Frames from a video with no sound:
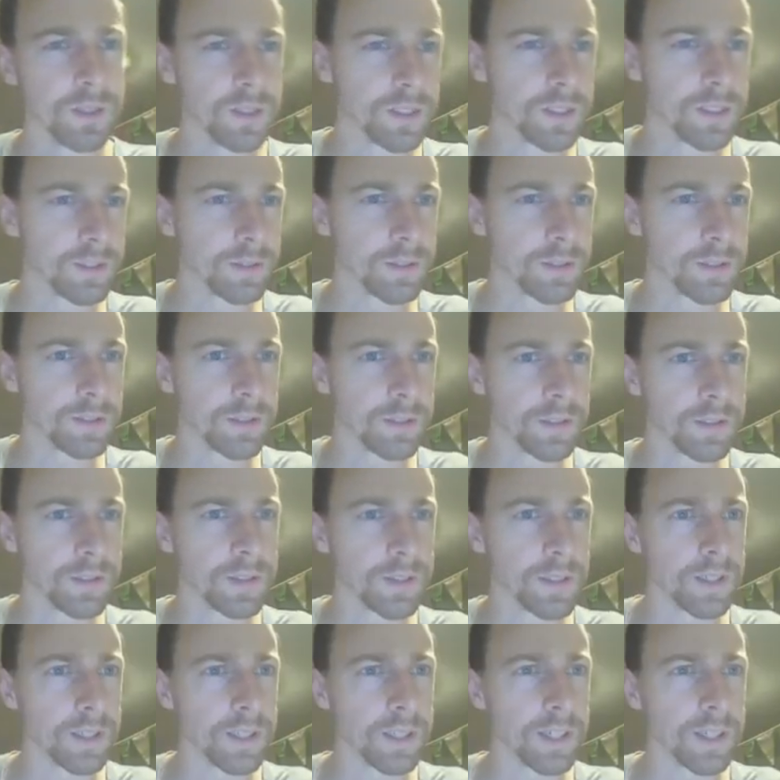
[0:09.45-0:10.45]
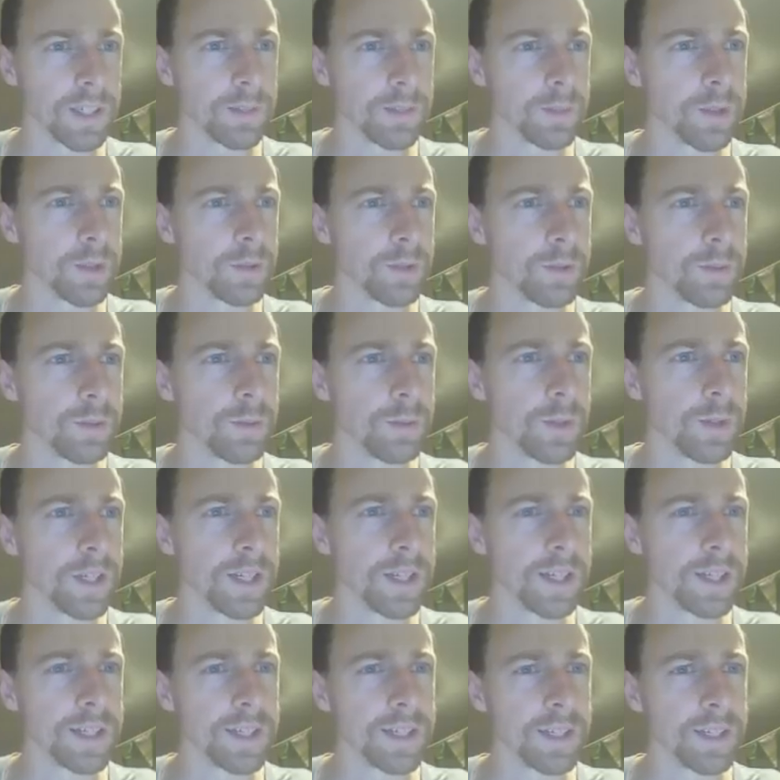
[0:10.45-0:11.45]
This time
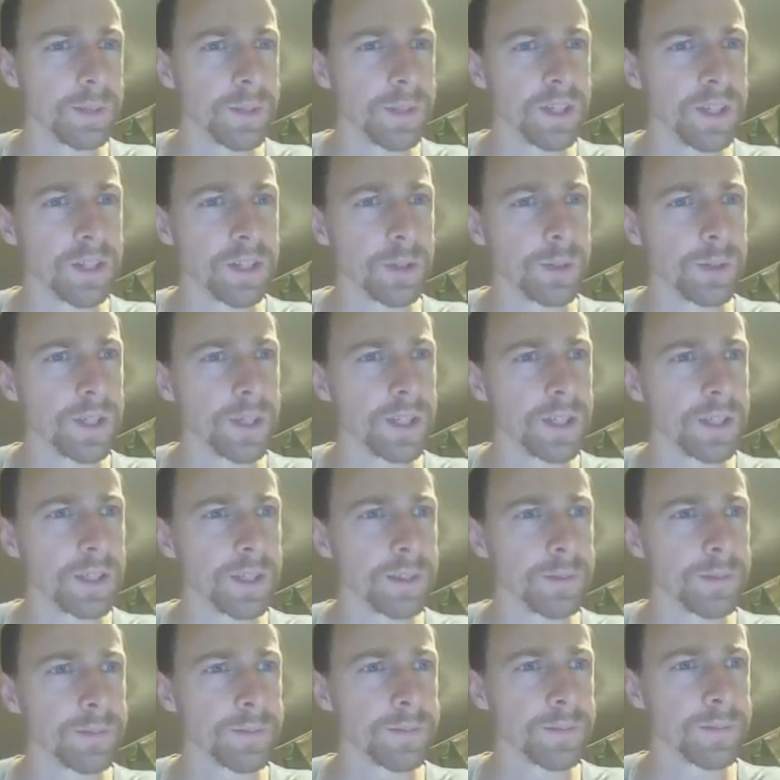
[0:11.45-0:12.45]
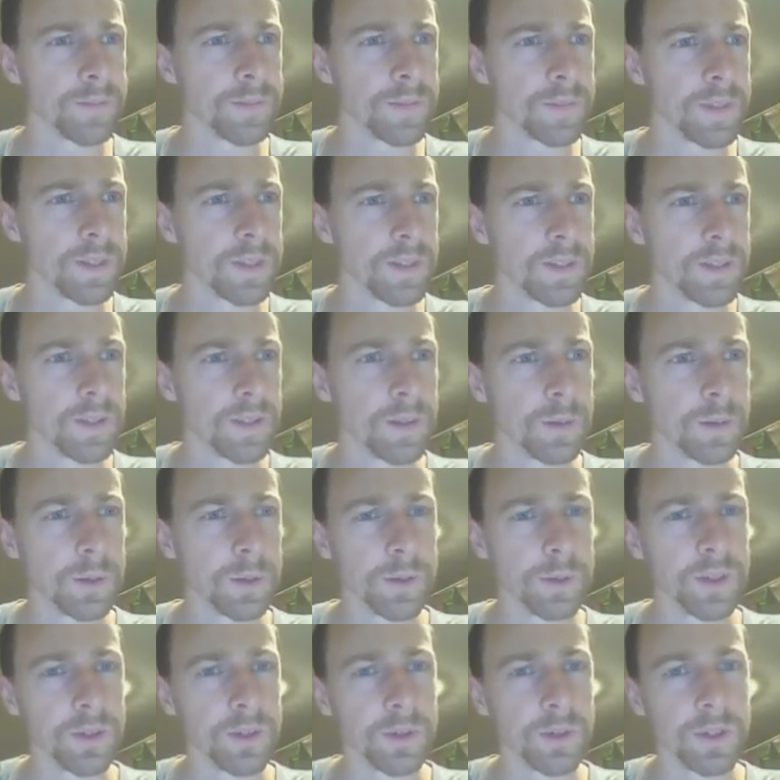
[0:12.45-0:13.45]
we're going to be doing, what are
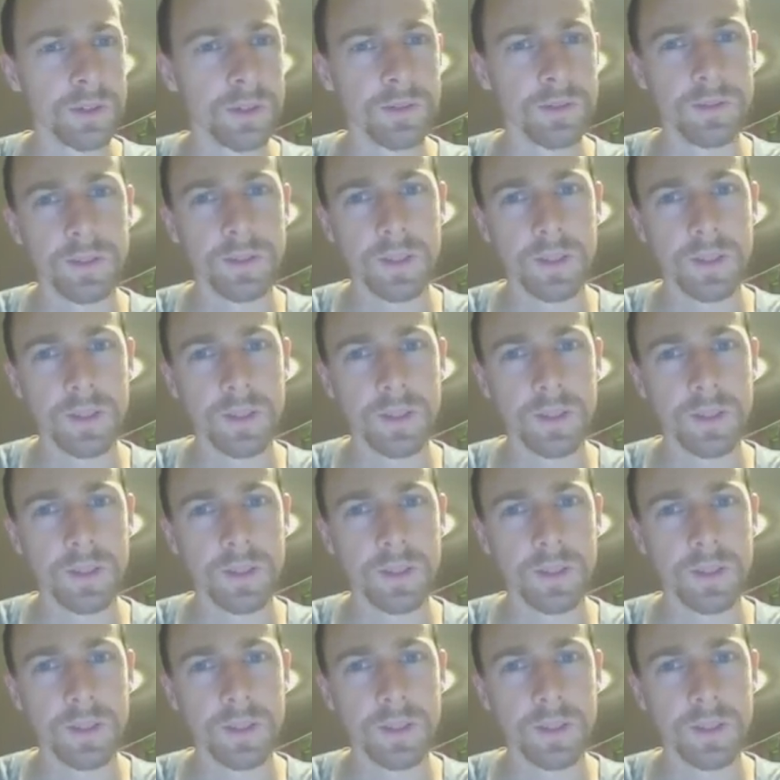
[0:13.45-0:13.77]
we doing?